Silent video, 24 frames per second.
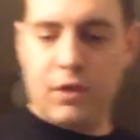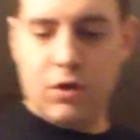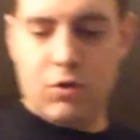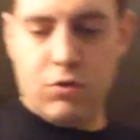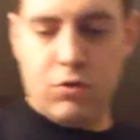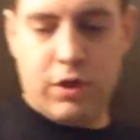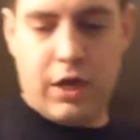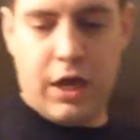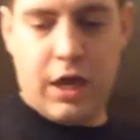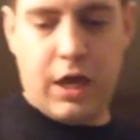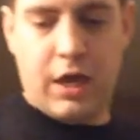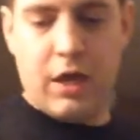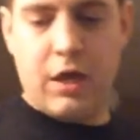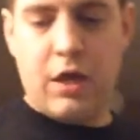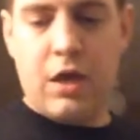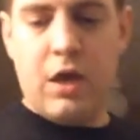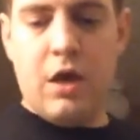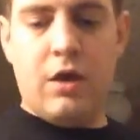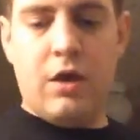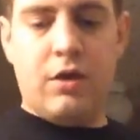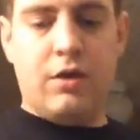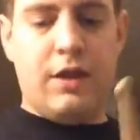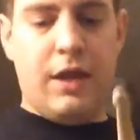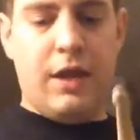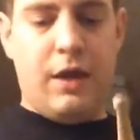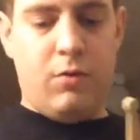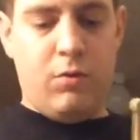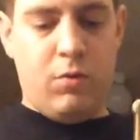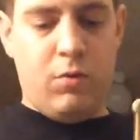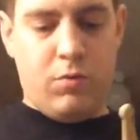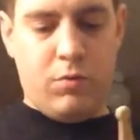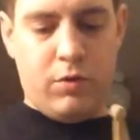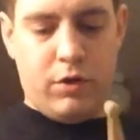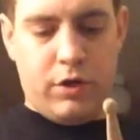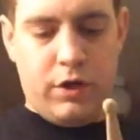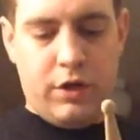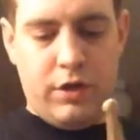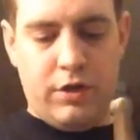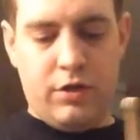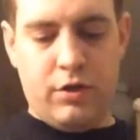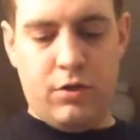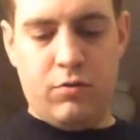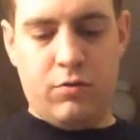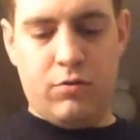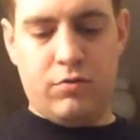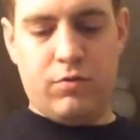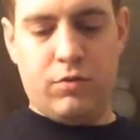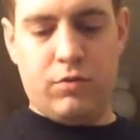Okay, now what we're going to
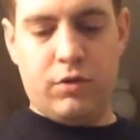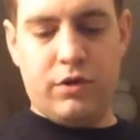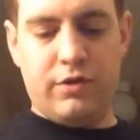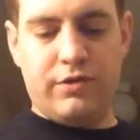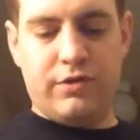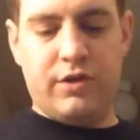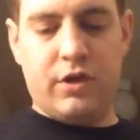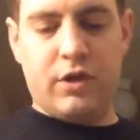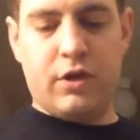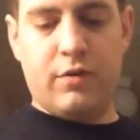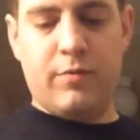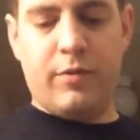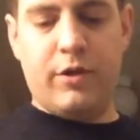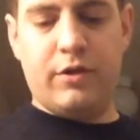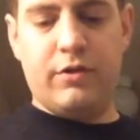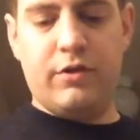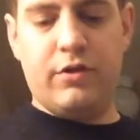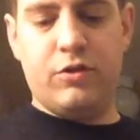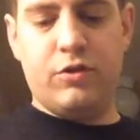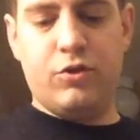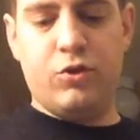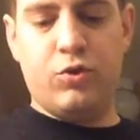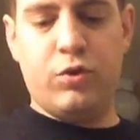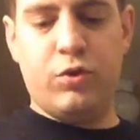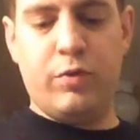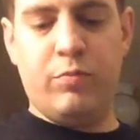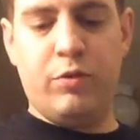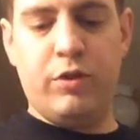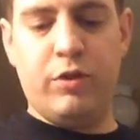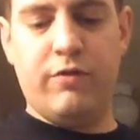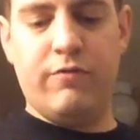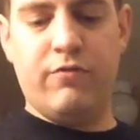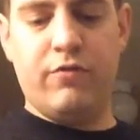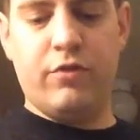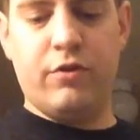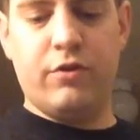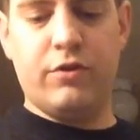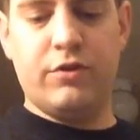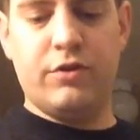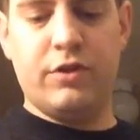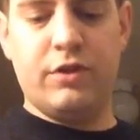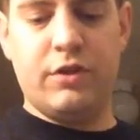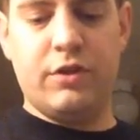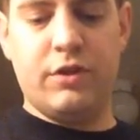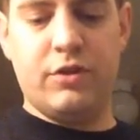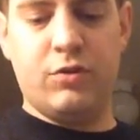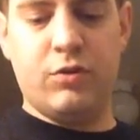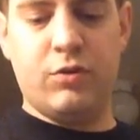do is we're going to talk about the triplet
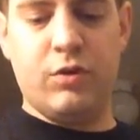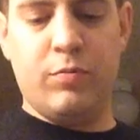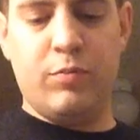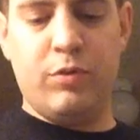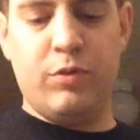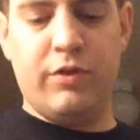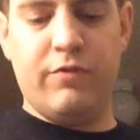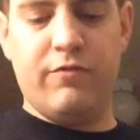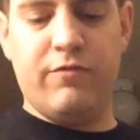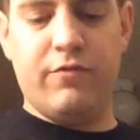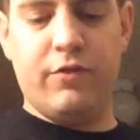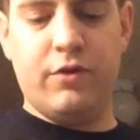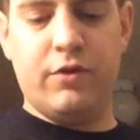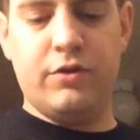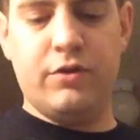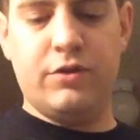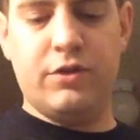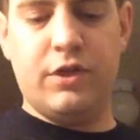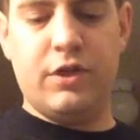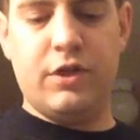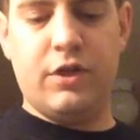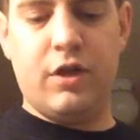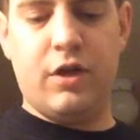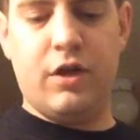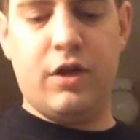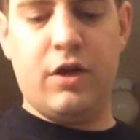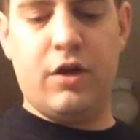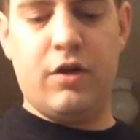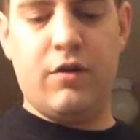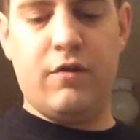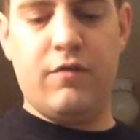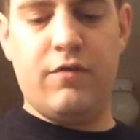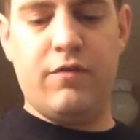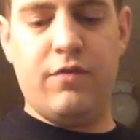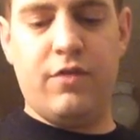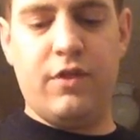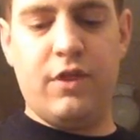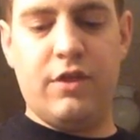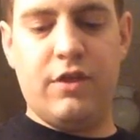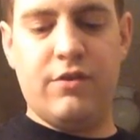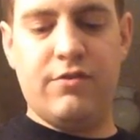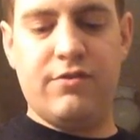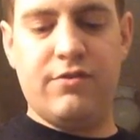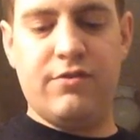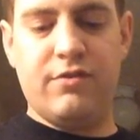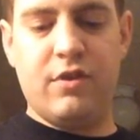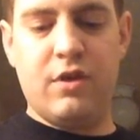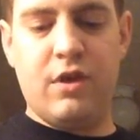version. The triplet version of
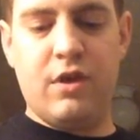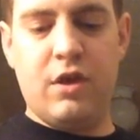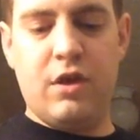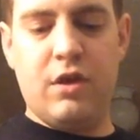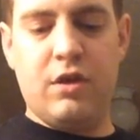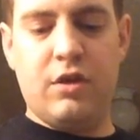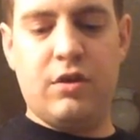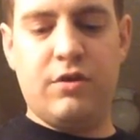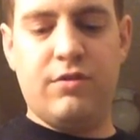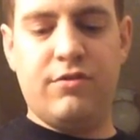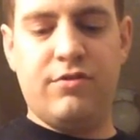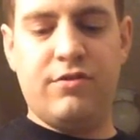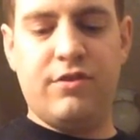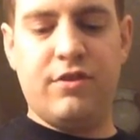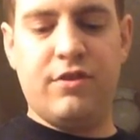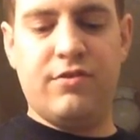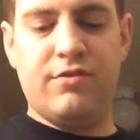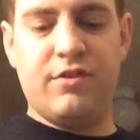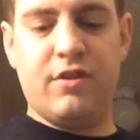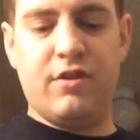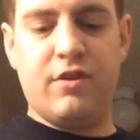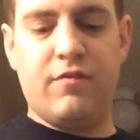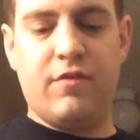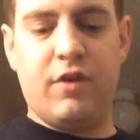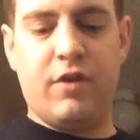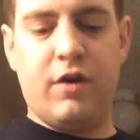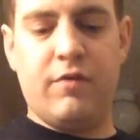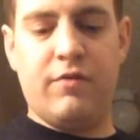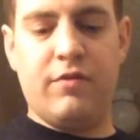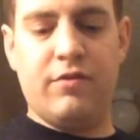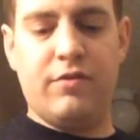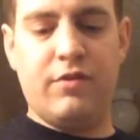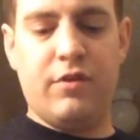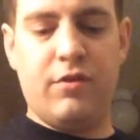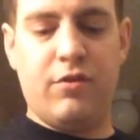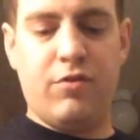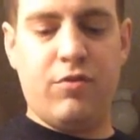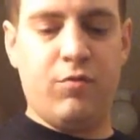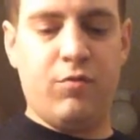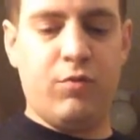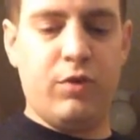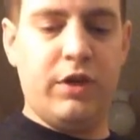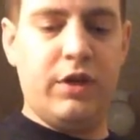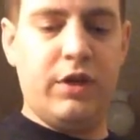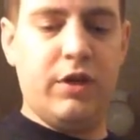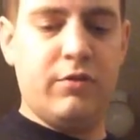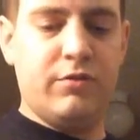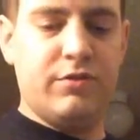this consists of obviously
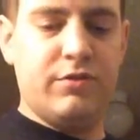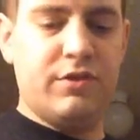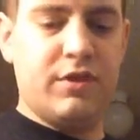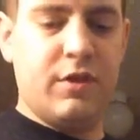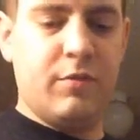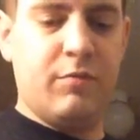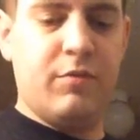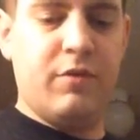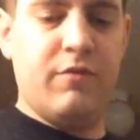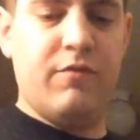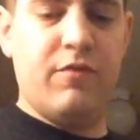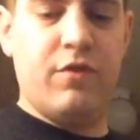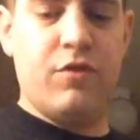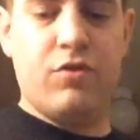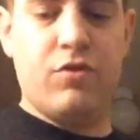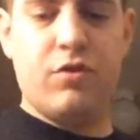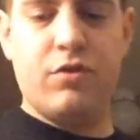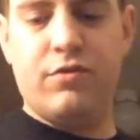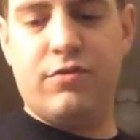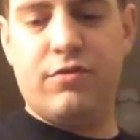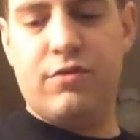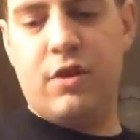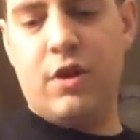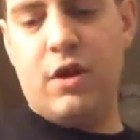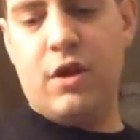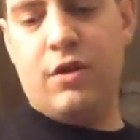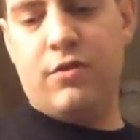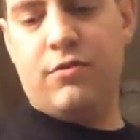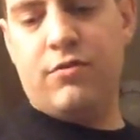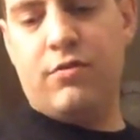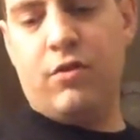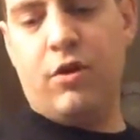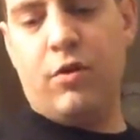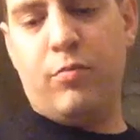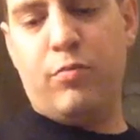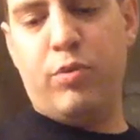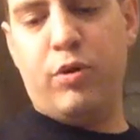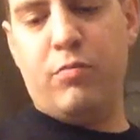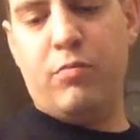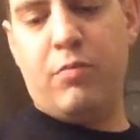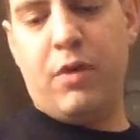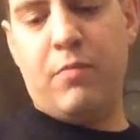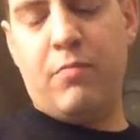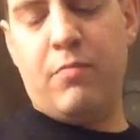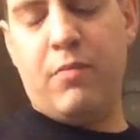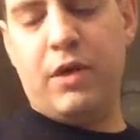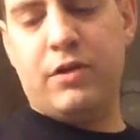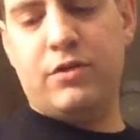3-note subdivisions. So I'll put
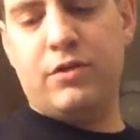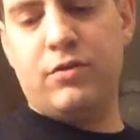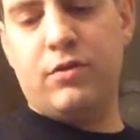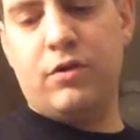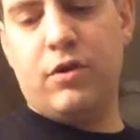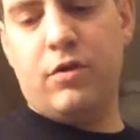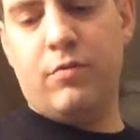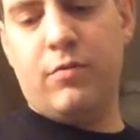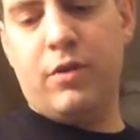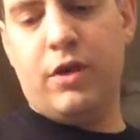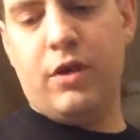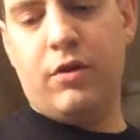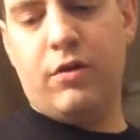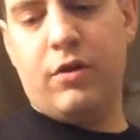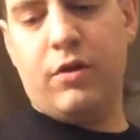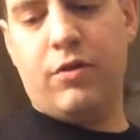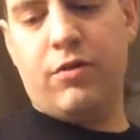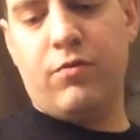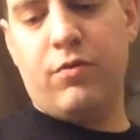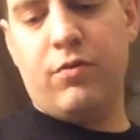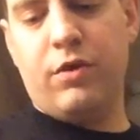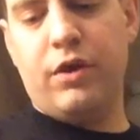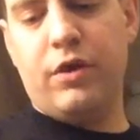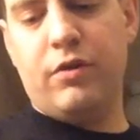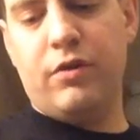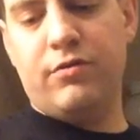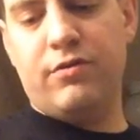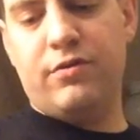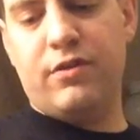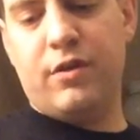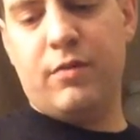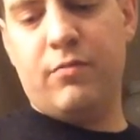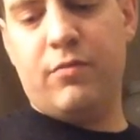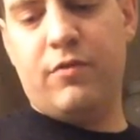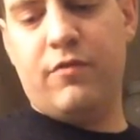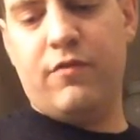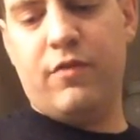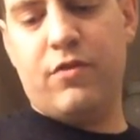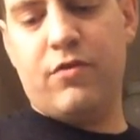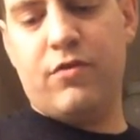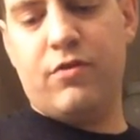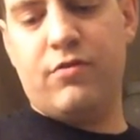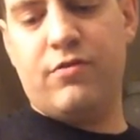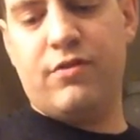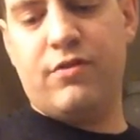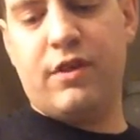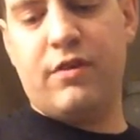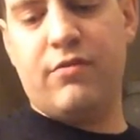my metronome here at 3-note
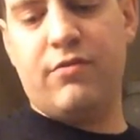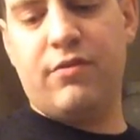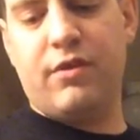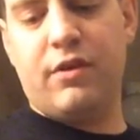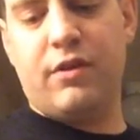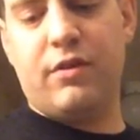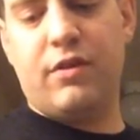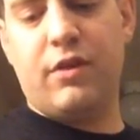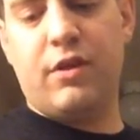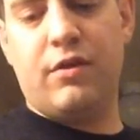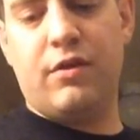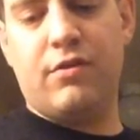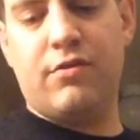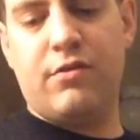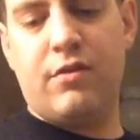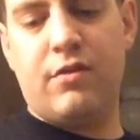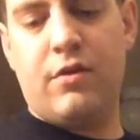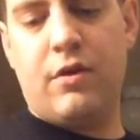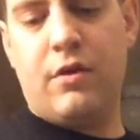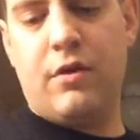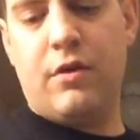subdivisions. Sounds like this.